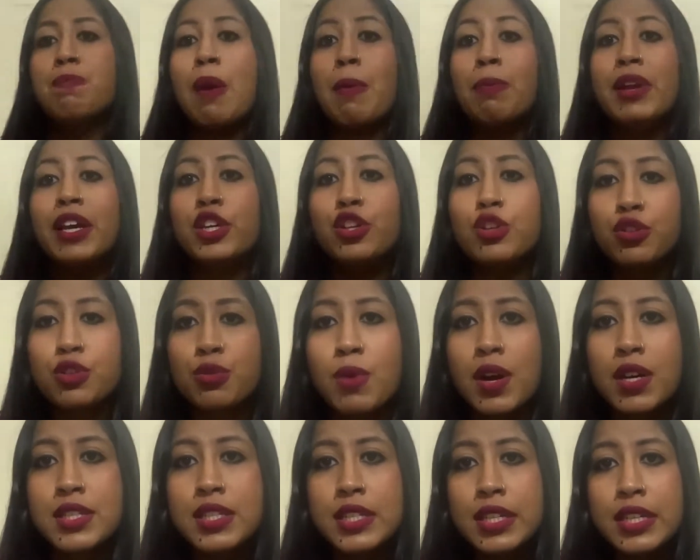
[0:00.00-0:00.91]
public
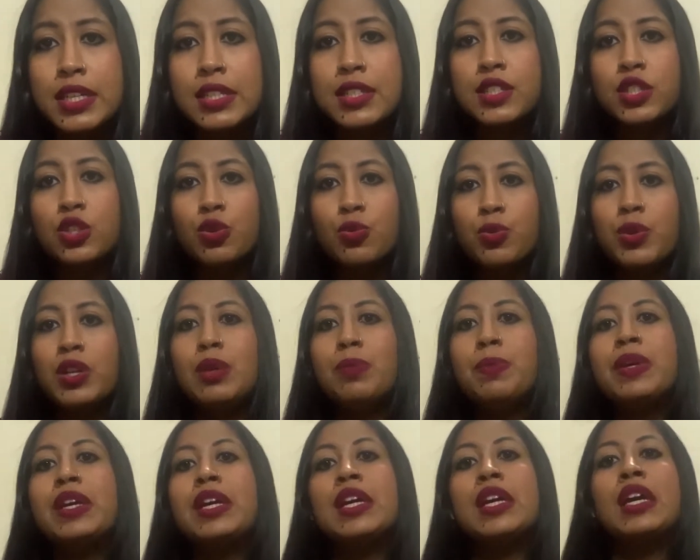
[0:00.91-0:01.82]
universities you
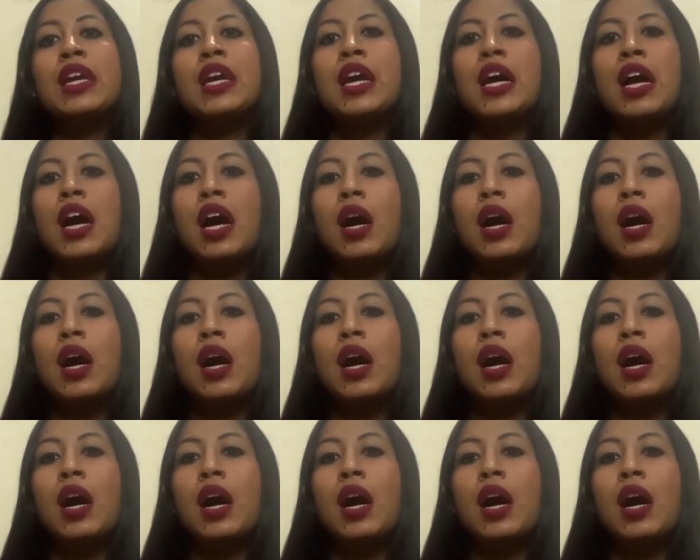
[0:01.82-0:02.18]
will be